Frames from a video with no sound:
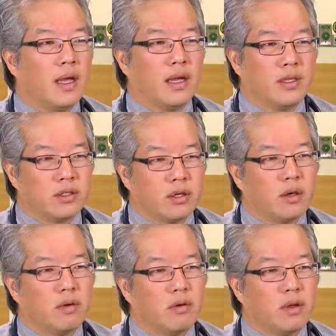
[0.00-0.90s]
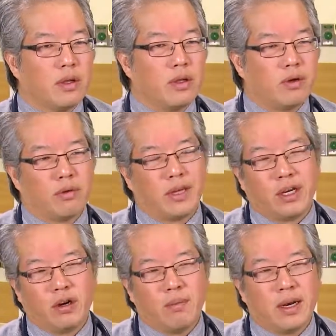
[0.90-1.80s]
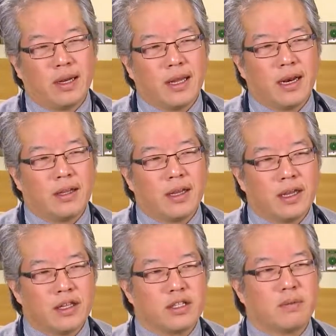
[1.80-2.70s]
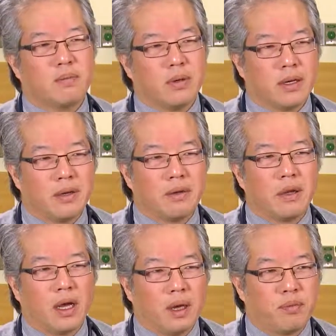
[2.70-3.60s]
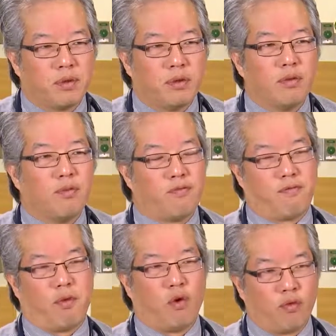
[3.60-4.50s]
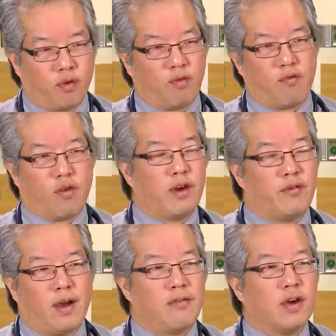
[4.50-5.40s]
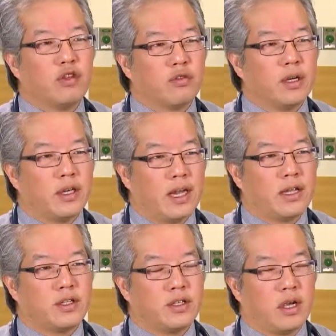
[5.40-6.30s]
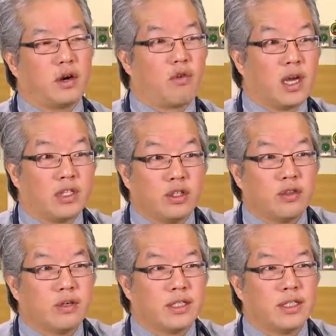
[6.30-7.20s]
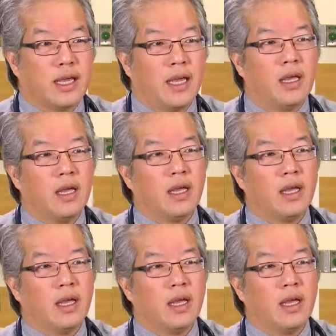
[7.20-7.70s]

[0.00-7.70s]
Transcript: and so you don't hear about a lot of deaths, but up to over 4,500 deaths across the USA